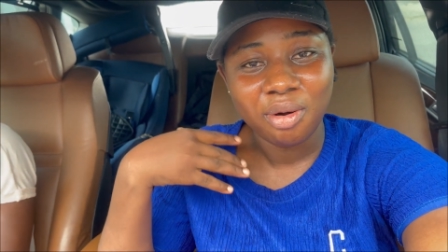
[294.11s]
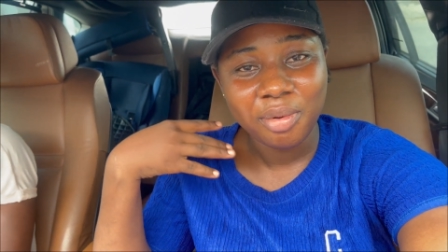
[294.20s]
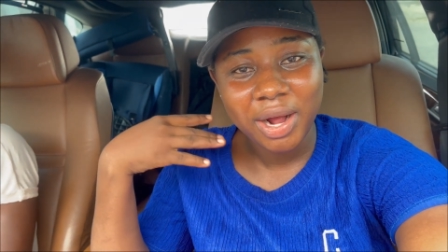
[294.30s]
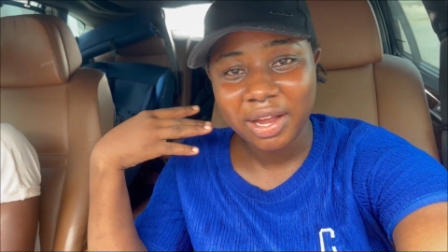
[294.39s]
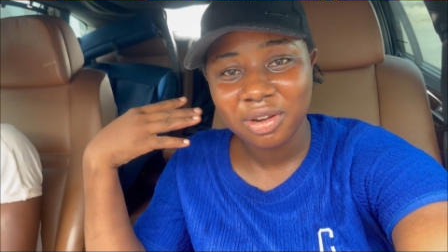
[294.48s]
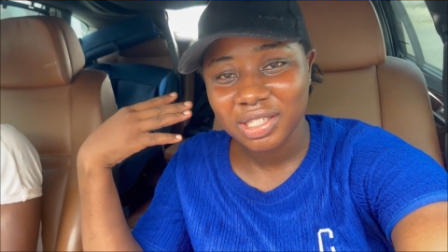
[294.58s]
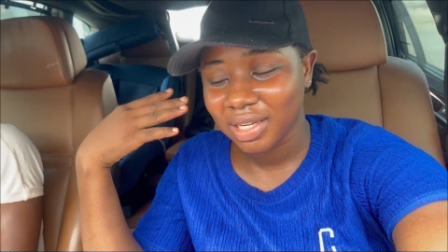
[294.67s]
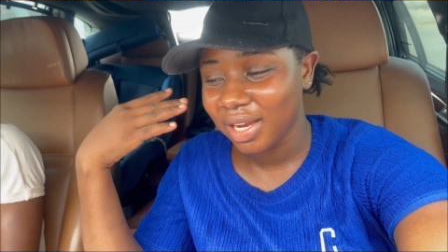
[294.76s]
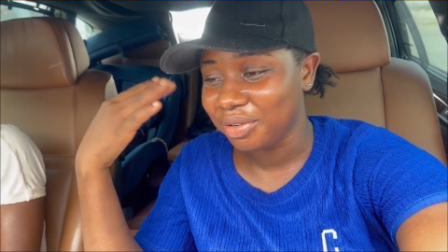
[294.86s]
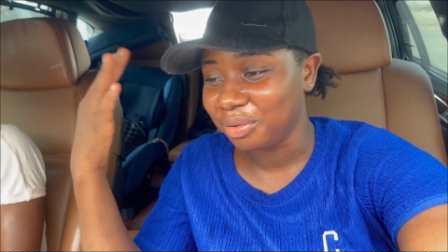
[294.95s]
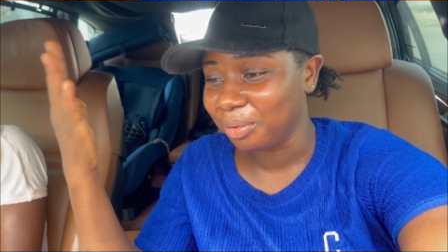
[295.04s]
oh my i got
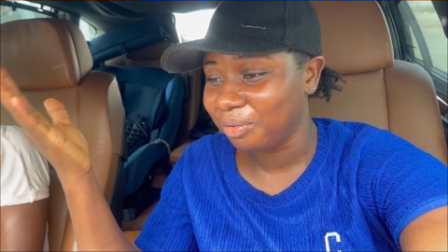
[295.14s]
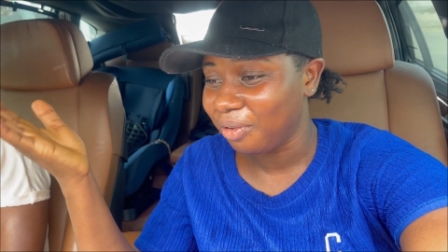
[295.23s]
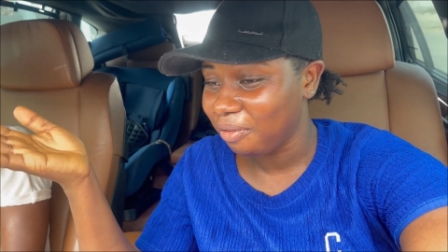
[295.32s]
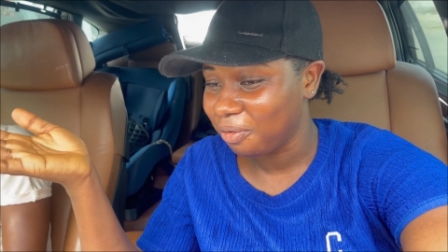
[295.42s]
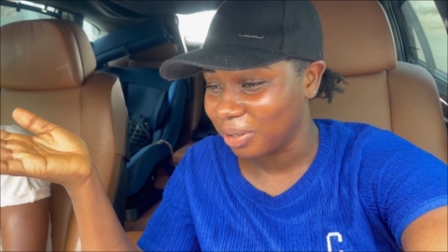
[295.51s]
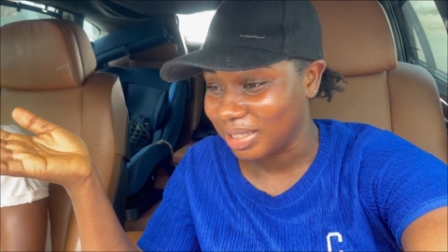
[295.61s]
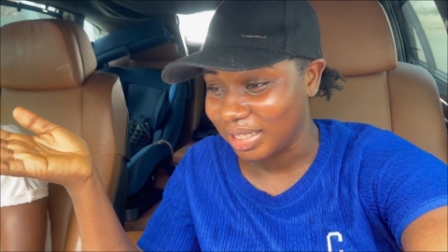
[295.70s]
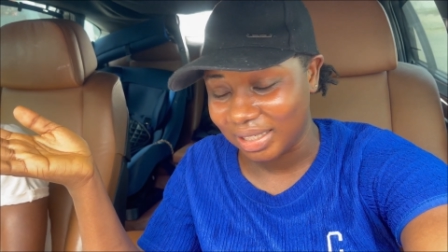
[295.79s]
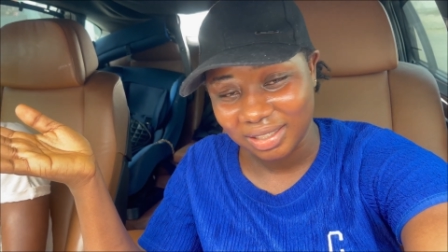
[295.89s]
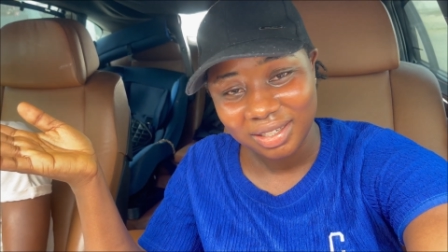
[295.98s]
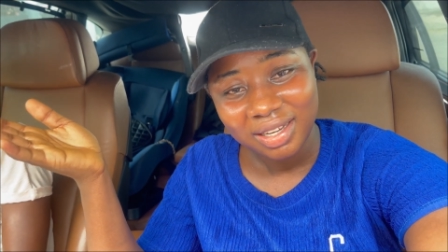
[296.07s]
scared though 4
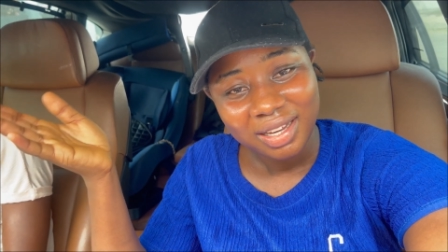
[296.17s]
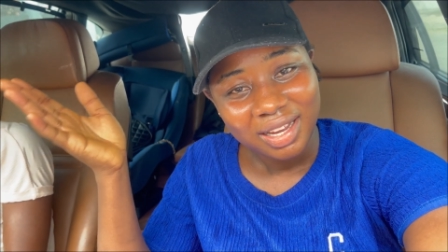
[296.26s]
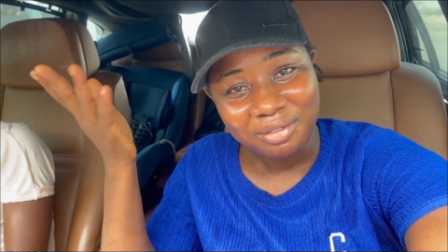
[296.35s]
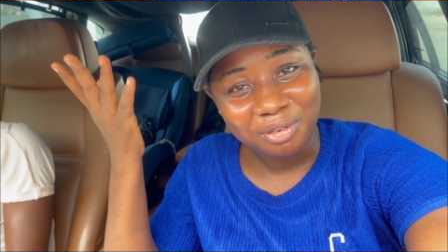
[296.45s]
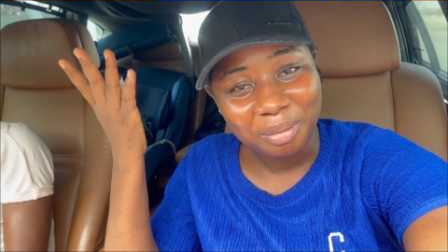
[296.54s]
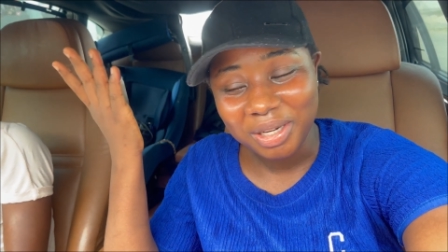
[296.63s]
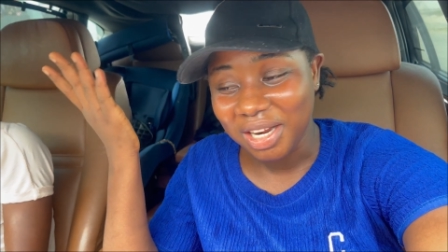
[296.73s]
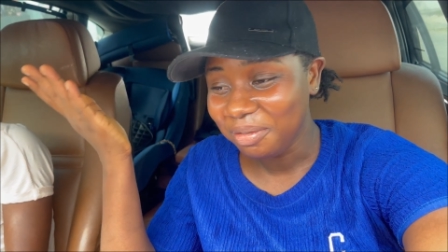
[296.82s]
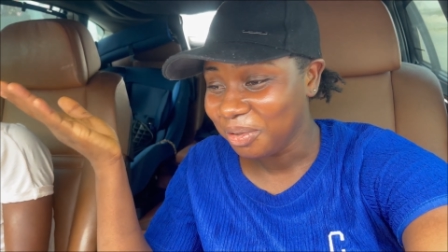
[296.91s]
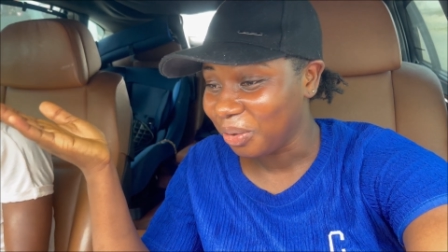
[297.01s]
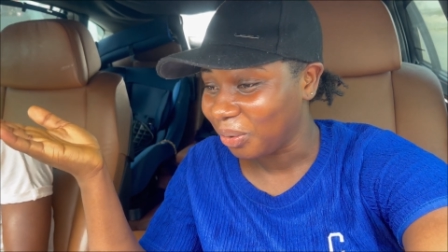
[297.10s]
14 from
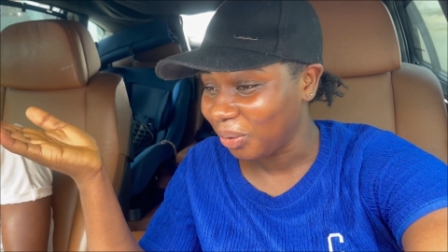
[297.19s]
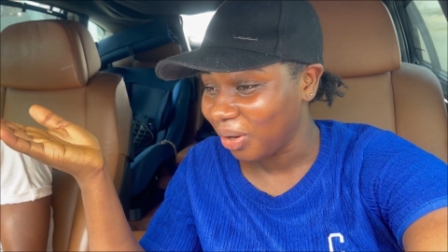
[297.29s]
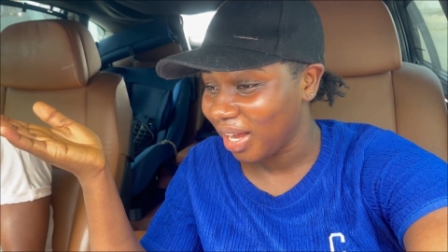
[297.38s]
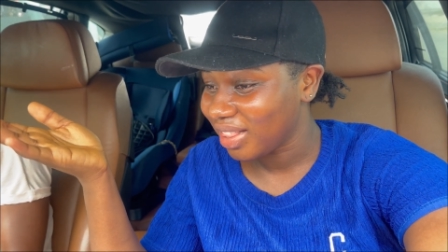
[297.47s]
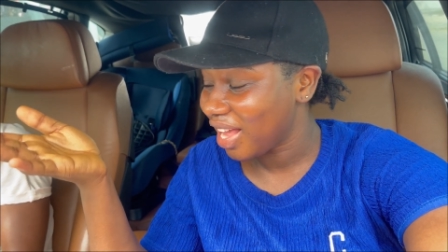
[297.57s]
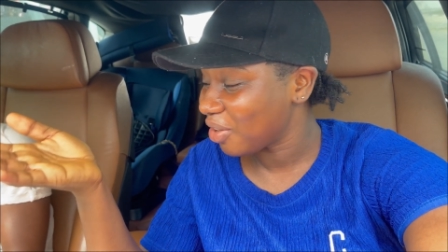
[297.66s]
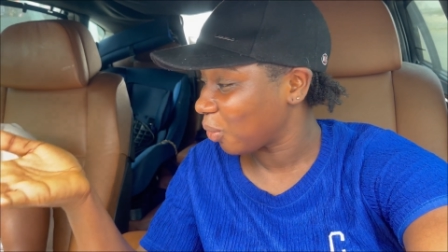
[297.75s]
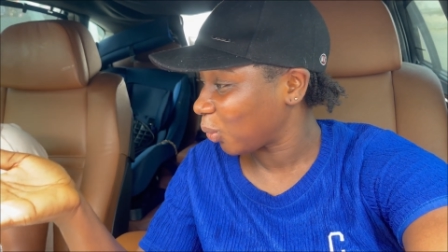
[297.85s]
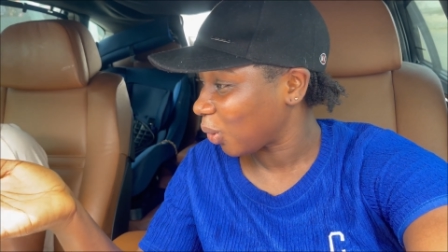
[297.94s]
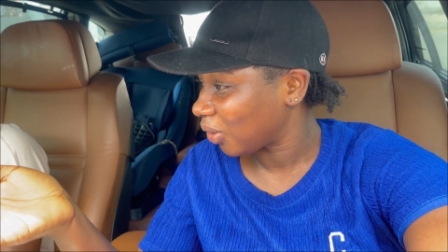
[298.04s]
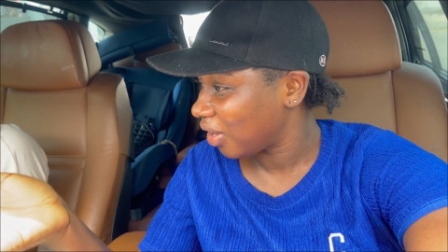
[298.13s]
11 o'clock 10
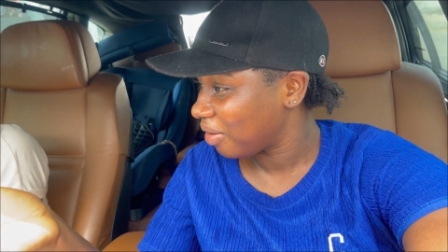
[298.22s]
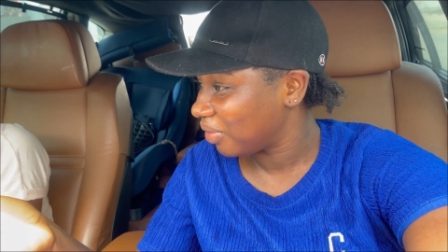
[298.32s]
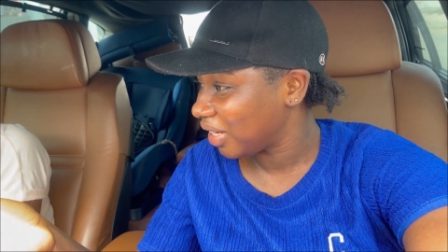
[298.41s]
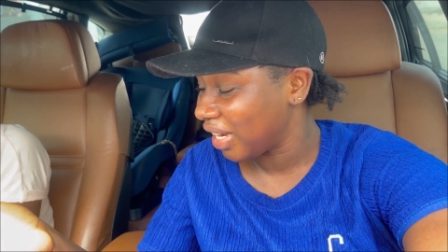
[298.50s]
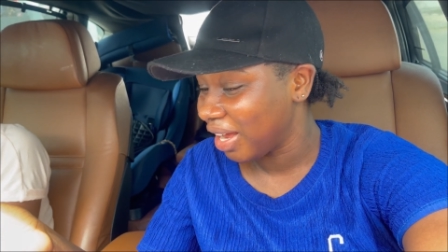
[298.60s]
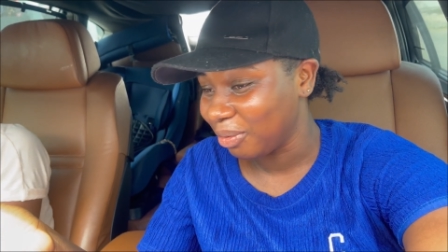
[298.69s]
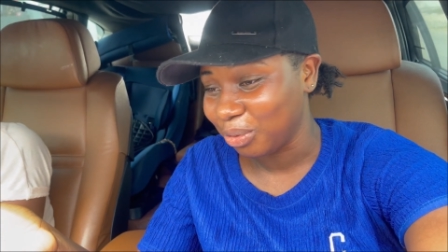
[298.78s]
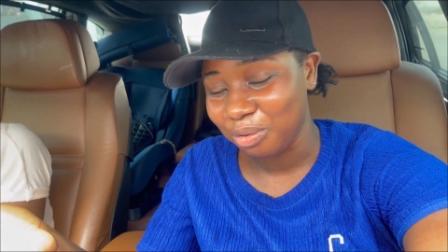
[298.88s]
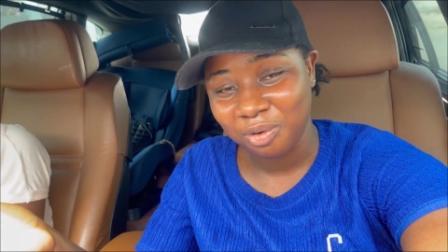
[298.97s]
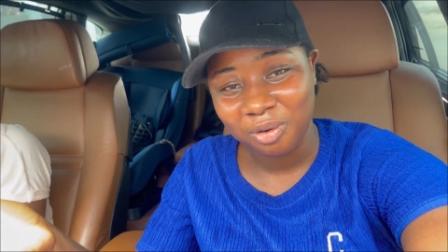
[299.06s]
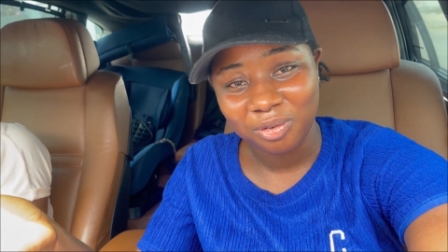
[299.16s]
o'clock not even 11
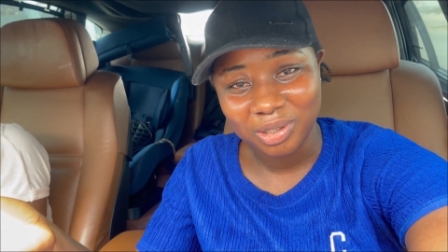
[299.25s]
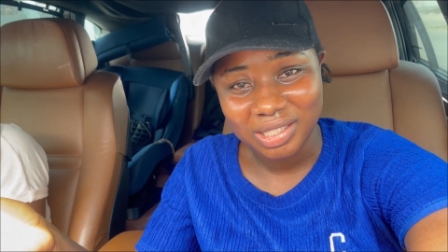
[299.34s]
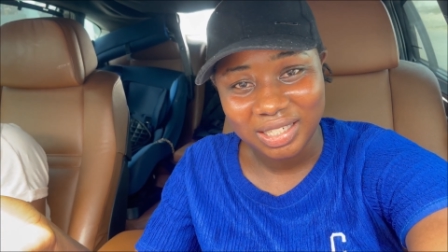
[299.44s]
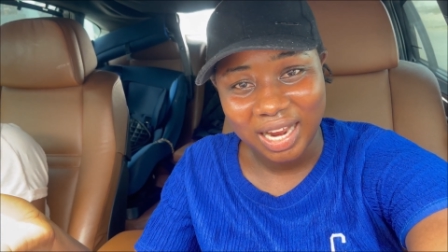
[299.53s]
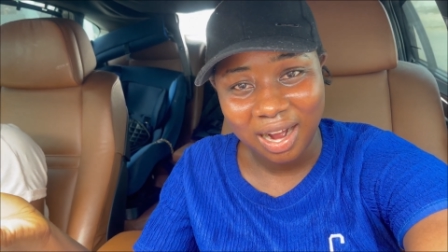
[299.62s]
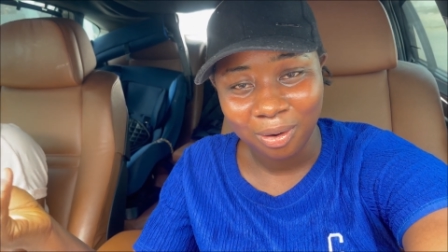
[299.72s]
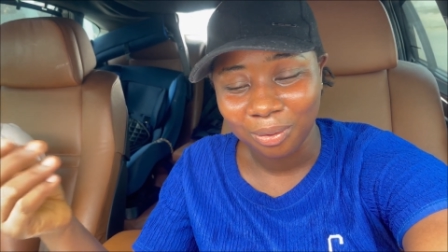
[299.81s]
to 4 14 how